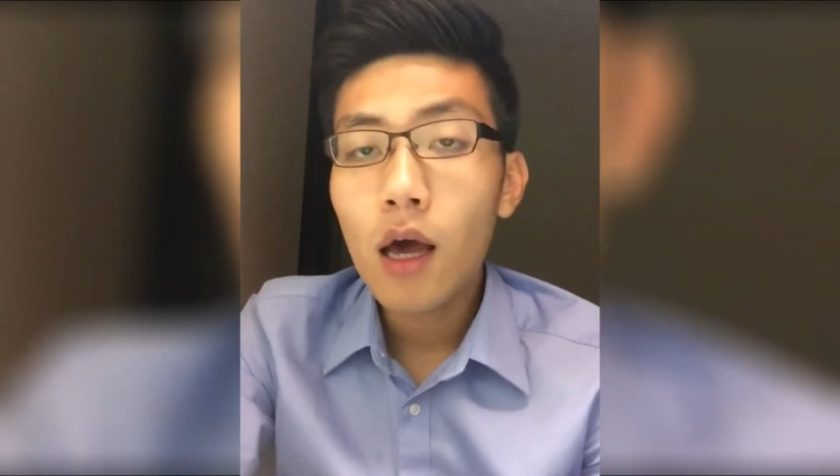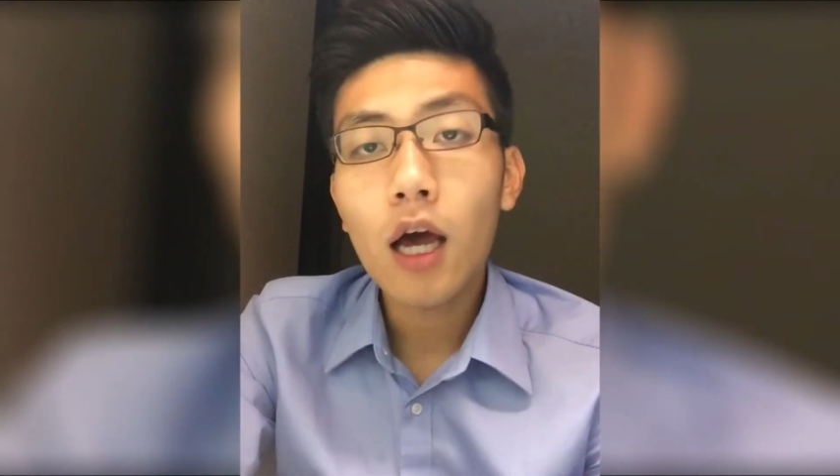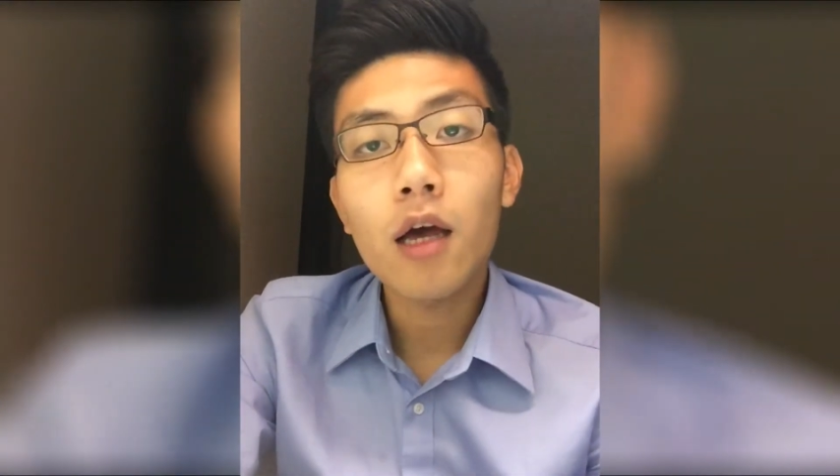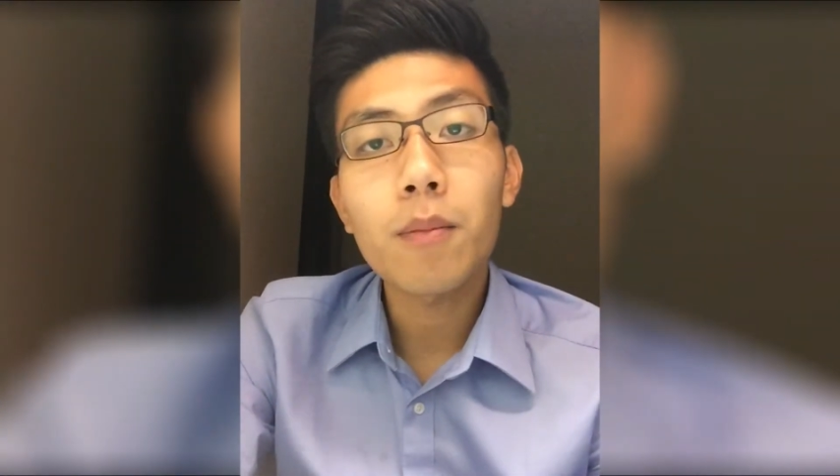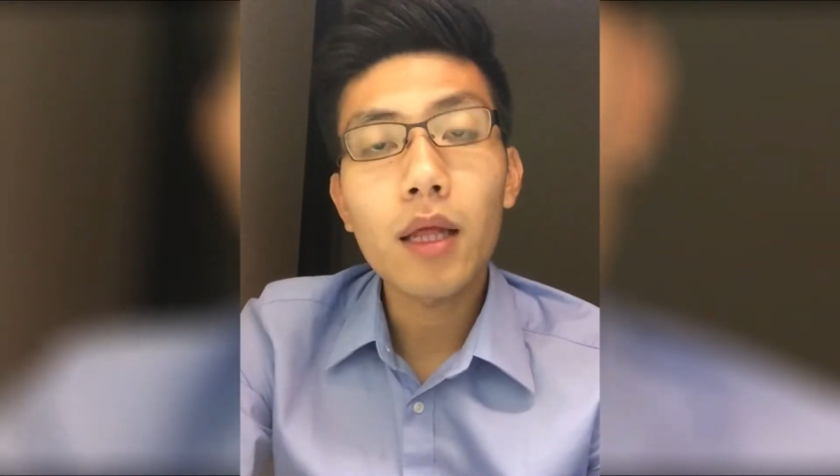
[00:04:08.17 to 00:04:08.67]

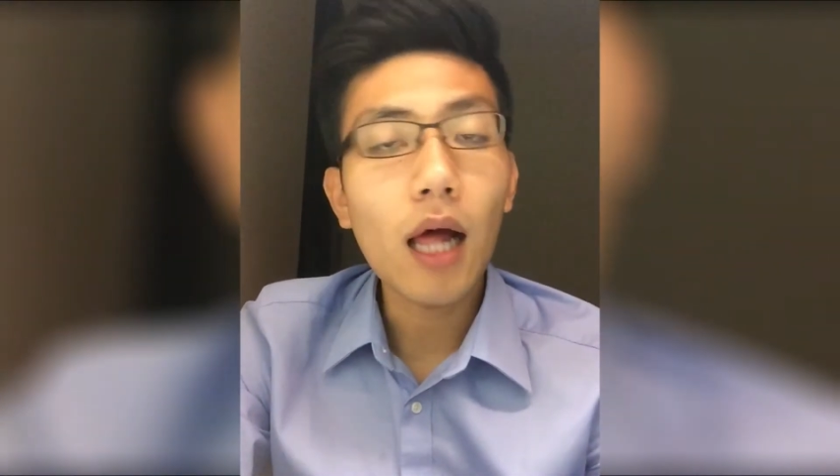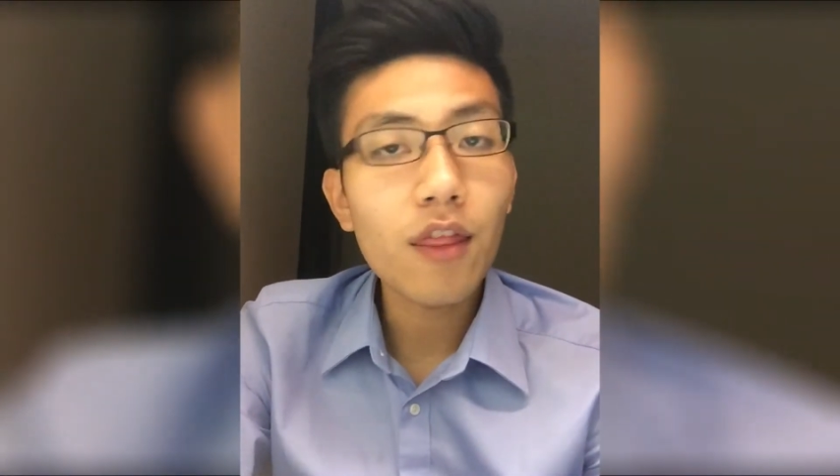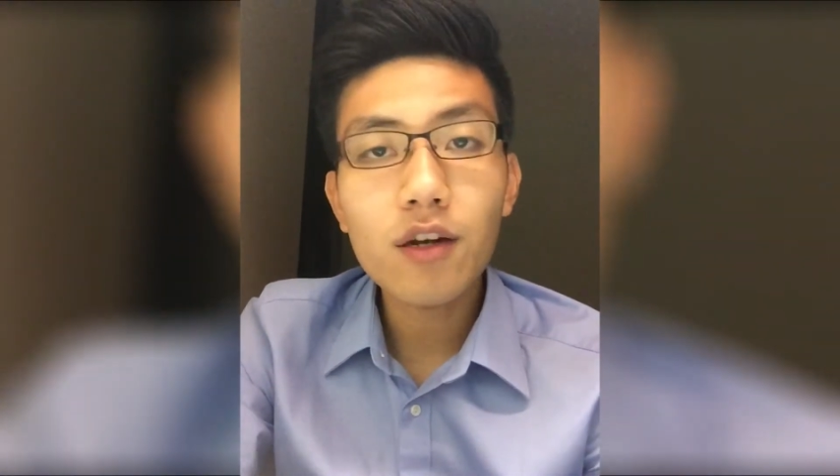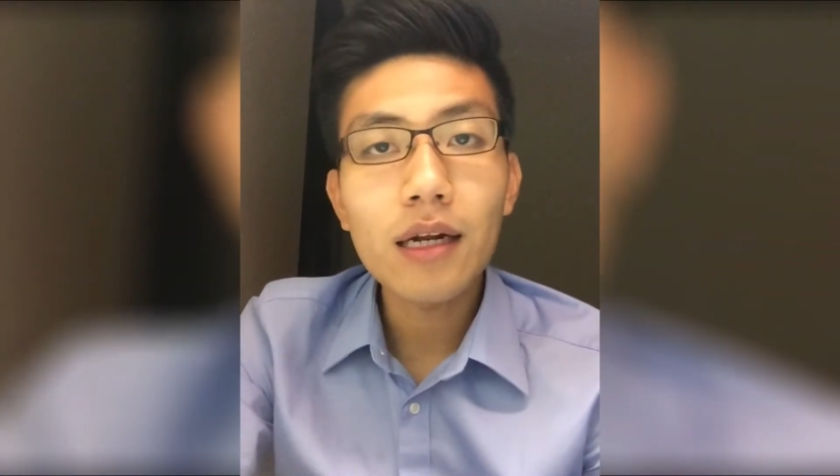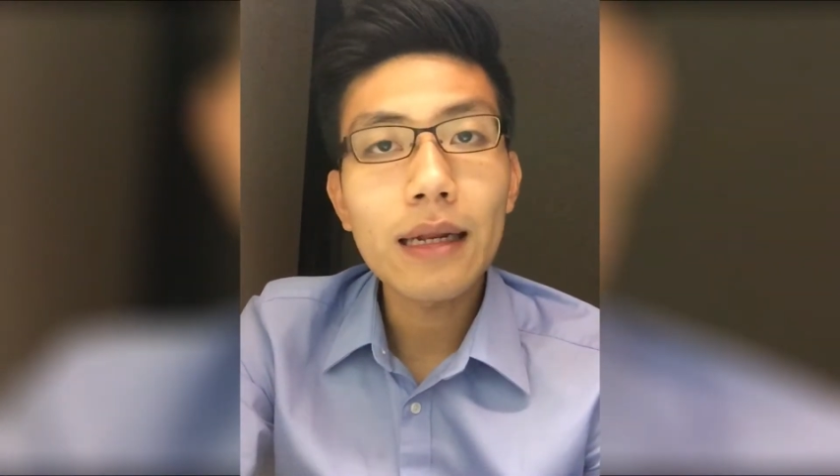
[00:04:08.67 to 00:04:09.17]
But
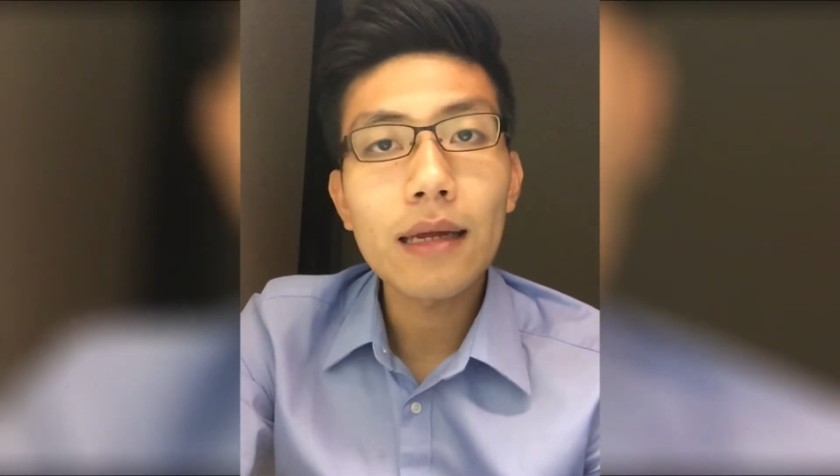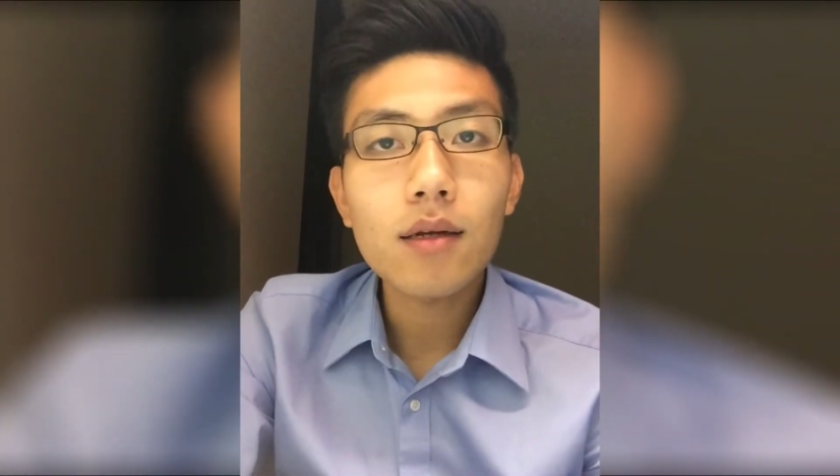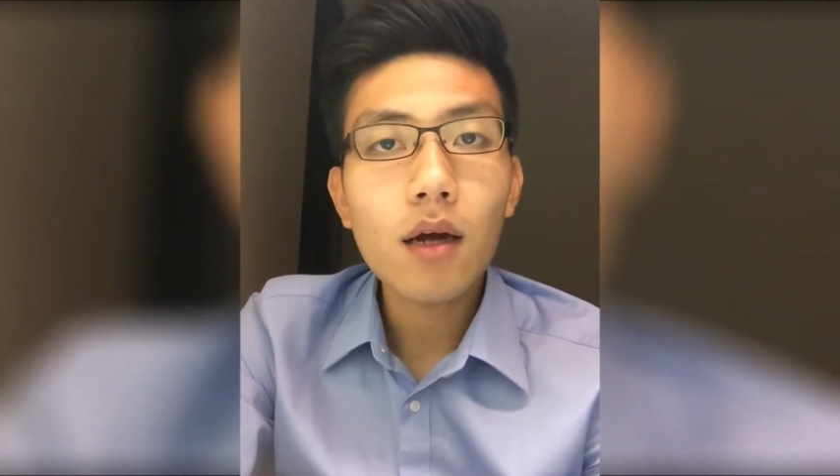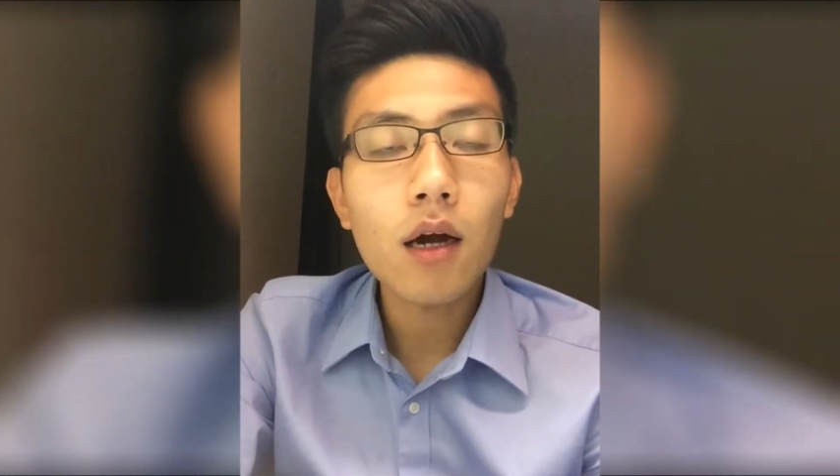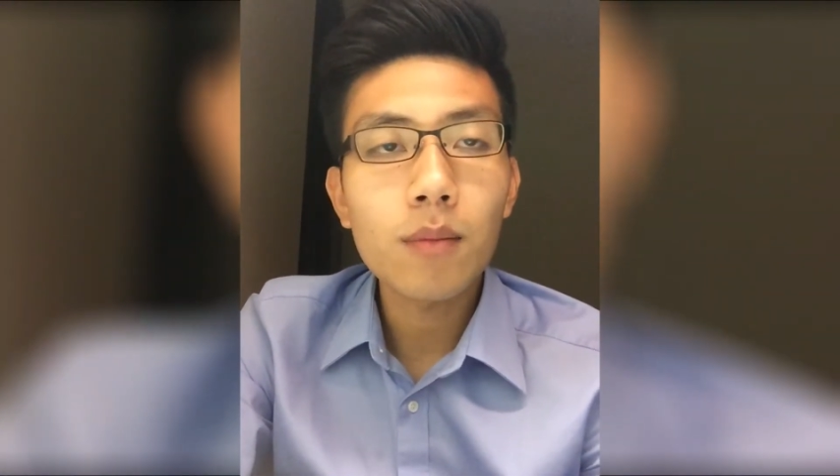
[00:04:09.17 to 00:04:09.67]
other than that,
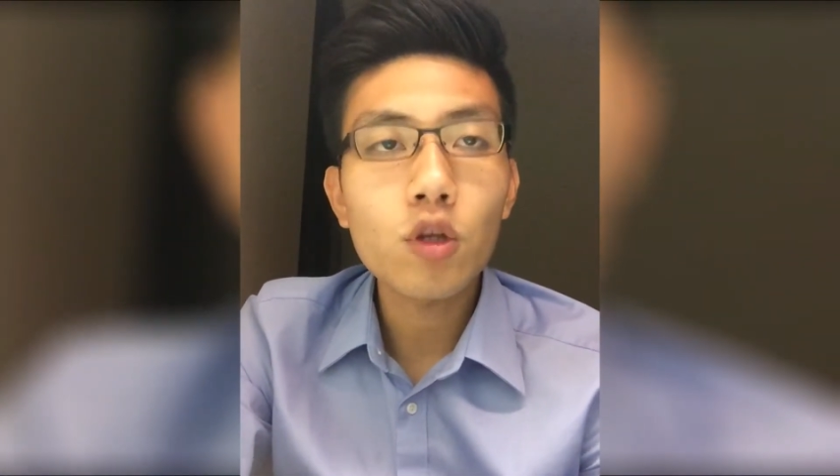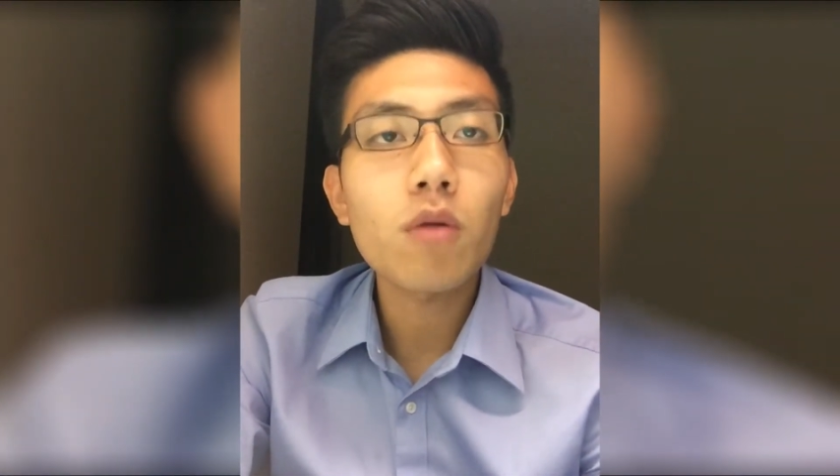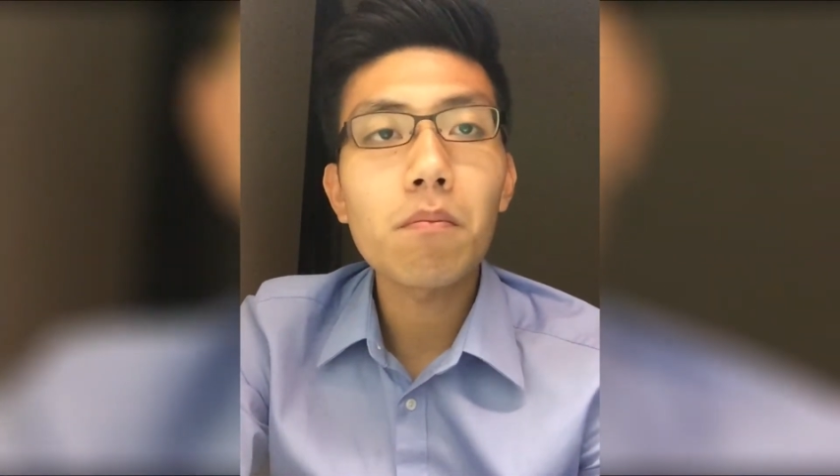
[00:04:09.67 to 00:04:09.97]
not